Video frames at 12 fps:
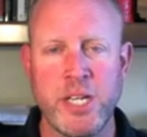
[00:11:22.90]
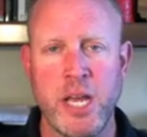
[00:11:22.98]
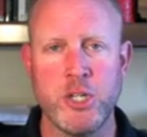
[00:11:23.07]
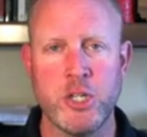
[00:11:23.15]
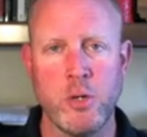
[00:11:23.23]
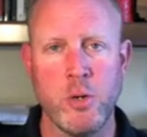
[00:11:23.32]

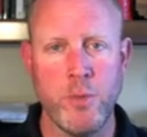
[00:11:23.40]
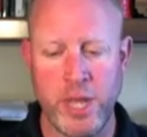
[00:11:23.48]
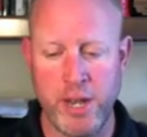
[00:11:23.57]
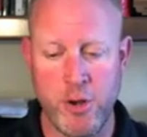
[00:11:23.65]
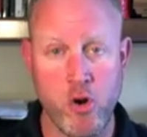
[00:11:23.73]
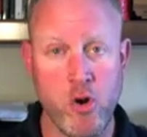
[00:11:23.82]
potential,
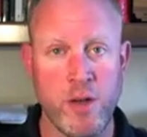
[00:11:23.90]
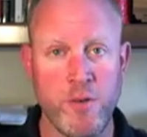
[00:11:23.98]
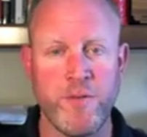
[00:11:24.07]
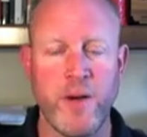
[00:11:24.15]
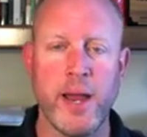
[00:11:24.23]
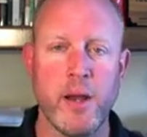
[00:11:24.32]
that neuron
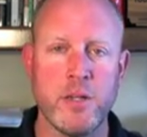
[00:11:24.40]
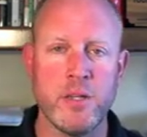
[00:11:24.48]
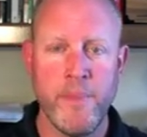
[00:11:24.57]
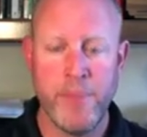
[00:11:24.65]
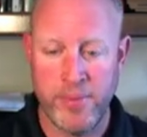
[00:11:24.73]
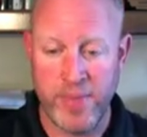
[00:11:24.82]

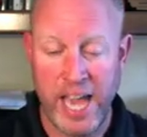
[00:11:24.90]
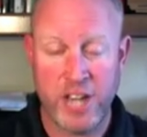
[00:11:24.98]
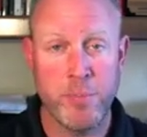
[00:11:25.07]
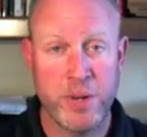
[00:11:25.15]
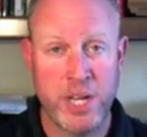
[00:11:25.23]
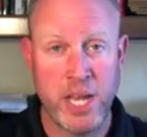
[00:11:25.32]
fires, and the
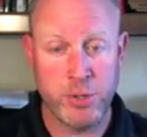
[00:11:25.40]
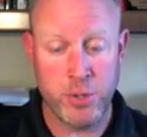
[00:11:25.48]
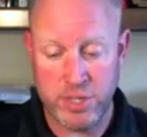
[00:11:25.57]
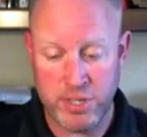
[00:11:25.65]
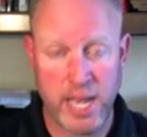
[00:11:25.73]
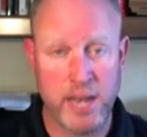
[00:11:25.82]
action potential
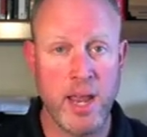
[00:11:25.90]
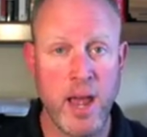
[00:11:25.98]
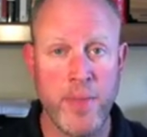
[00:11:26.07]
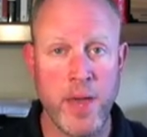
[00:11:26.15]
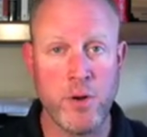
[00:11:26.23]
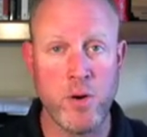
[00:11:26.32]
is sent
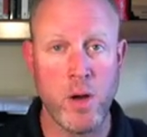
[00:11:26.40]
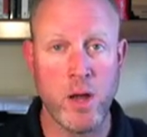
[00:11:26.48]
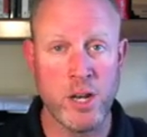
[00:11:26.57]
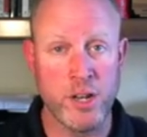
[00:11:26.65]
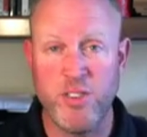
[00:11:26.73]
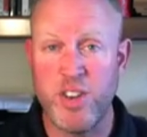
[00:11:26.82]
down that
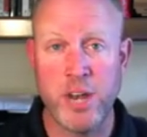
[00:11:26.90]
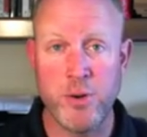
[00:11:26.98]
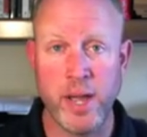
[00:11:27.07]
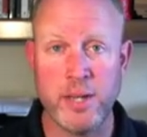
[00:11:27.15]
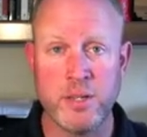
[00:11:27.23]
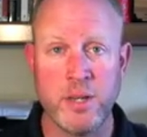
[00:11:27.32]
neuron in the
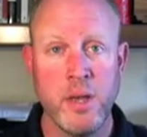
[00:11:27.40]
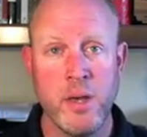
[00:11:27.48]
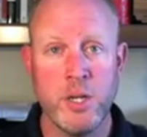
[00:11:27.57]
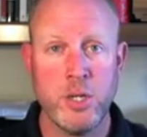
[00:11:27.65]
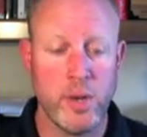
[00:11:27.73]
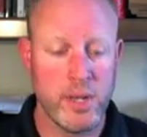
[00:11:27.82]
dendrites
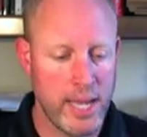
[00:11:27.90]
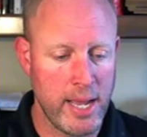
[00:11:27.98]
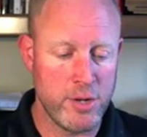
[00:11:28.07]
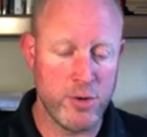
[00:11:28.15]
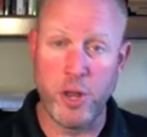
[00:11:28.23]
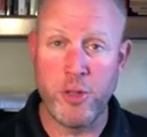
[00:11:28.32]
to
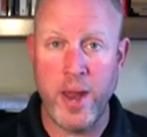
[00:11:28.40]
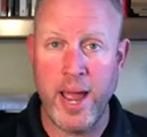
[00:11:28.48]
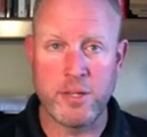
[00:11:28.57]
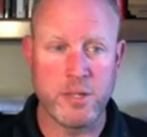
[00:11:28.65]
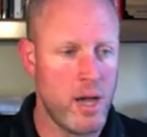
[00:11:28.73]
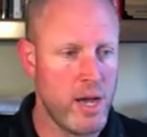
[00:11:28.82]
attach to another
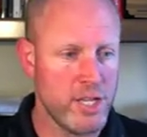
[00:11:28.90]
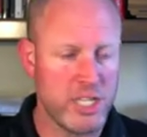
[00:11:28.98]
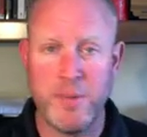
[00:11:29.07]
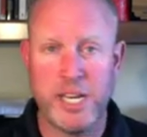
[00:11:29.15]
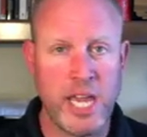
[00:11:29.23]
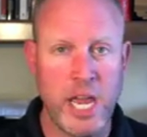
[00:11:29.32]
axon as
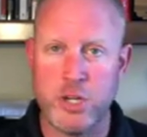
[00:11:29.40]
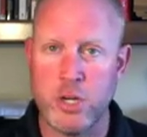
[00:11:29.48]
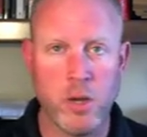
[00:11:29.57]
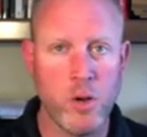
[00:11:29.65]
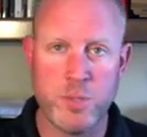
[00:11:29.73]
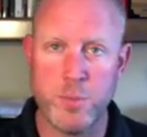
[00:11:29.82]

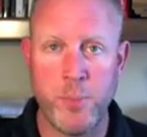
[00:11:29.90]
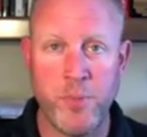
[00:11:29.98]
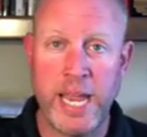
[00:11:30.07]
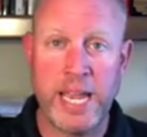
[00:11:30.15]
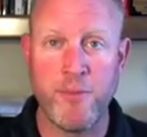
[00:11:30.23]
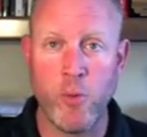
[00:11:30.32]
communication goes
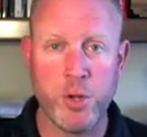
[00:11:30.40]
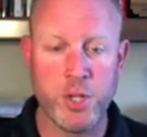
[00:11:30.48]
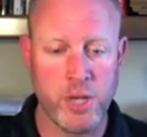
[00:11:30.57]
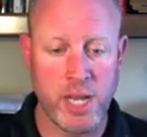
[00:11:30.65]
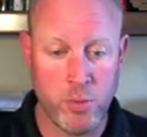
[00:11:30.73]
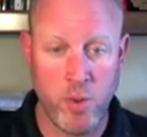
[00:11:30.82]
back and forth
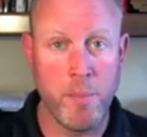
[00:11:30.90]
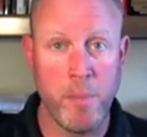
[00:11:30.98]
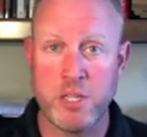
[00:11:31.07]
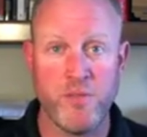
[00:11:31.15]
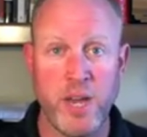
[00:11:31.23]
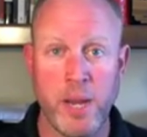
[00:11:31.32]
till you get the right
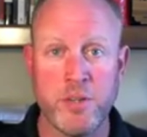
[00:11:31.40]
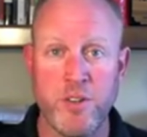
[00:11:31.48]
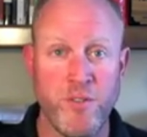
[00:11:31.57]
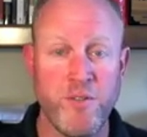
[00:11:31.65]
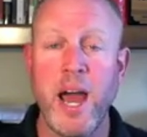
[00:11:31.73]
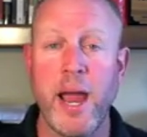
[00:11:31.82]
muscle fibers
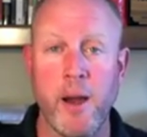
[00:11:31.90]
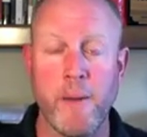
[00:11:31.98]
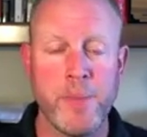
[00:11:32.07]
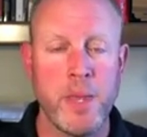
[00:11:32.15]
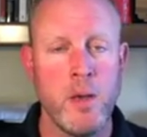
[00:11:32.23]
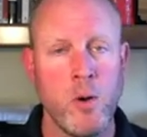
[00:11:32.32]
to fire.
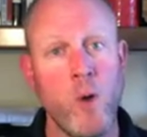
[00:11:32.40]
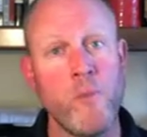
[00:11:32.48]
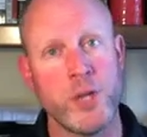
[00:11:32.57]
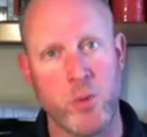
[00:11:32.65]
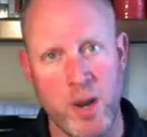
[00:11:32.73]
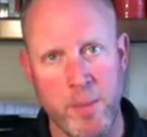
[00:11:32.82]

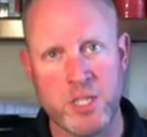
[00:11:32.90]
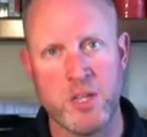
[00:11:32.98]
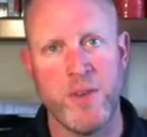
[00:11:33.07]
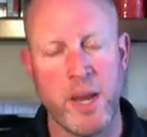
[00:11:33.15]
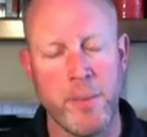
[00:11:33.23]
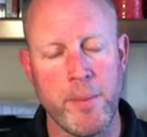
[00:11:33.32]
Hopefully the right
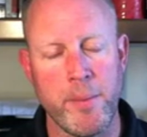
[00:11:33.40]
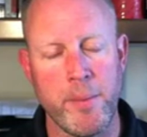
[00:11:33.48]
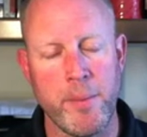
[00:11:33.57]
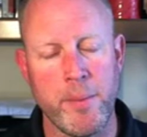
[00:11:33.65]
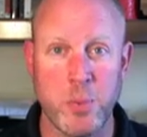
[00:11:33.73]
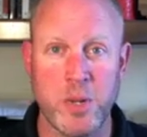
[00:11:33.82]
muscle fibers, at
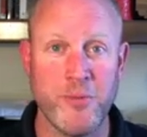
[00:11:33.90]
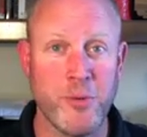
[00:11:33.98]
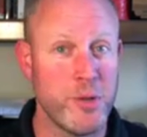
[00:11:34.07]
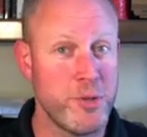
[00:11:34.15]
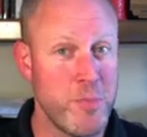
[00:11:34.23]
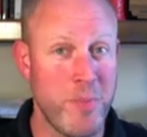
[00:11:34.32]
least
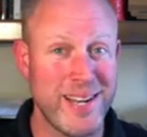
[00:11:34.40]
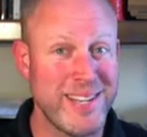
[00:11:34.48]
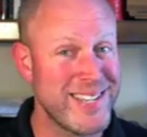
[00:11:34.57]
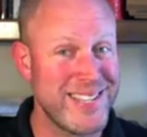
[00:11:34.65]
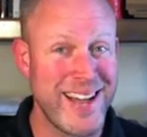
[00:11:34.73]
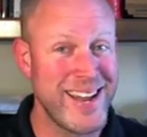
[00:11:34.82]
whatever your body is
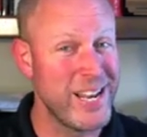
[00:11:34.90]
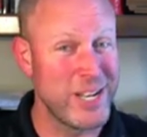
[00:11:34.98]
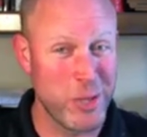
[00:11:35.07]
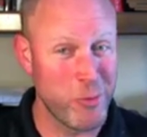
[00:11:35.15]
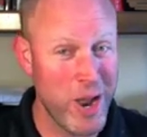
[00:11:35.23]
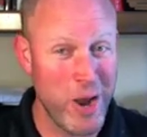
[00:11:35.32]
deciding is
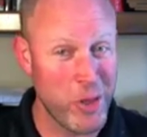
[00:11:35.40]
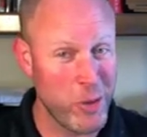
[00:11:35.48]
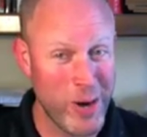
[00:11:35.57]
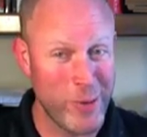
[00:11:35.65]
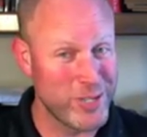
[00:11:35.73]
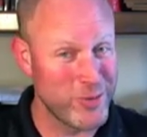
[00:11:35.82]
the right
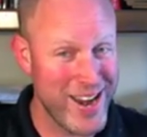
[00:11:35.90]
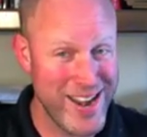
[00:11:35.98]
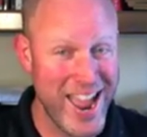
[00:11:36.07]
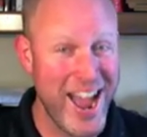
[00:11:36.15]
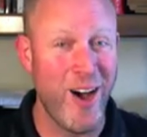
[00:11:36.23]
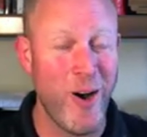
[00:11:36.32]
ones right
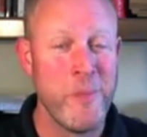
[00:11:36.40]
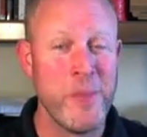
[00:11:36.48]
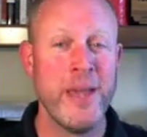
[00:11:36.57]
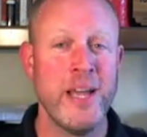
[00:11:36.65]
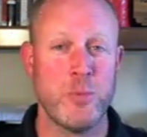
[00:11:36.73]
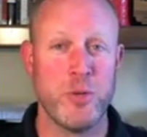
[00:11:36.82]
now
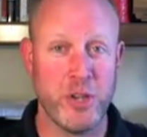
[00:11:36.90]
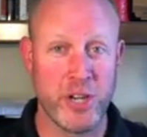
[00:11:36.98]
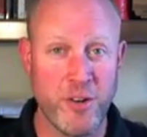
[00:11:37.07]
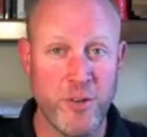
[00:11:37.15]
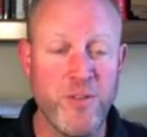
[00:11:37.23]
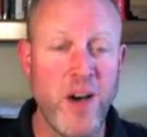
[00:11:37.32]
is what they're
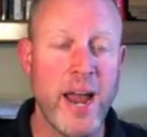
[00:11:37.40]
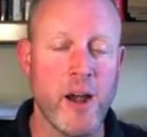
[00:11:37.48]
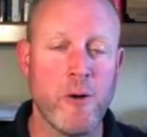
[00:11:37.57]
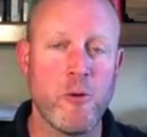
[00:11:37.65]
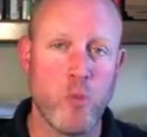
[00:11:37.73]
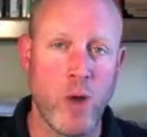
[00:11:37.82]
going to
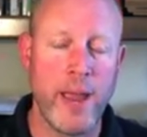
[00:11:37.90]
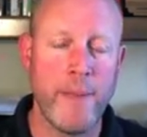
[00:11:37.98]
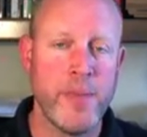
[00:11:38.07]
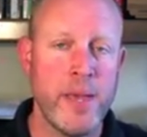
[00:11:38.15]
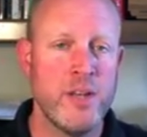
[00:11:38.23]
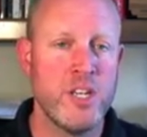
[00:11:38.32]
fire,
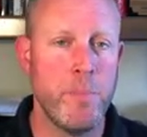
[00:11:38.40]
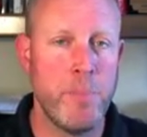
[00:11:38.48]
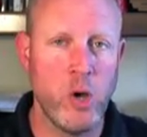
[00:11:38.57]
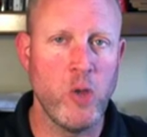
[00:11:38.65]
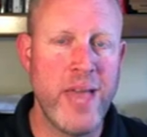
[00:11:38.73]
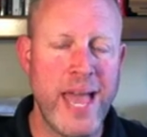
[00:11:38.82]
right? To
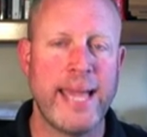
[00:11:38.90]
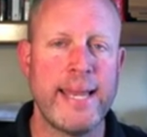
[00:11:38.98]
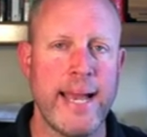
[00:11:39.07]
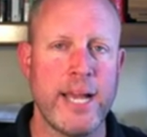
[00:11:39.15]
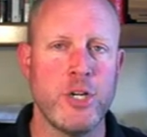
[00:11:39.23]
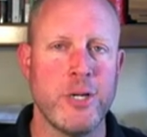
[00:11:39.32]
build that
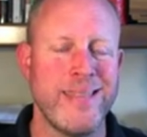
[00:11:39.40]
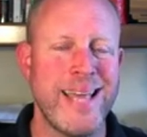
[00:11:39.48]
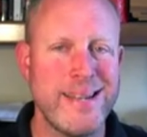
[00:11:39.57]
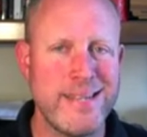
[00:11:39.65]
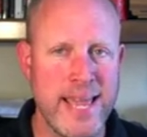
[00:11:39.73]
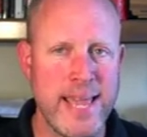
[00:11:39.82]
connection,
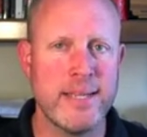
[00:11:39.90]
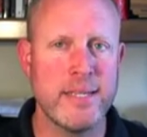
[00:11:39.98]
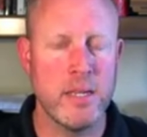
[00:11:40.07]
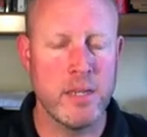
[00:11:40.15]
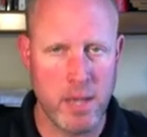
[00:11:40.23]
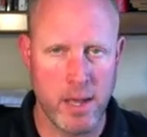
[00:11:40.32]
that
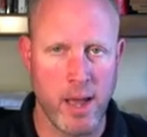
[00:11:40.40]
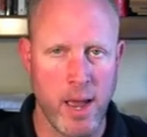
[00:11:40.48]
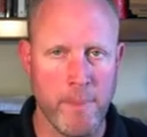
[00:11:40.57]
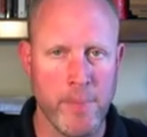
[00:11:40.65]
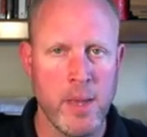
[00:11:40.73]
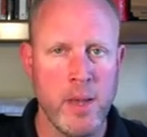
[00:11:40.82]
takes time.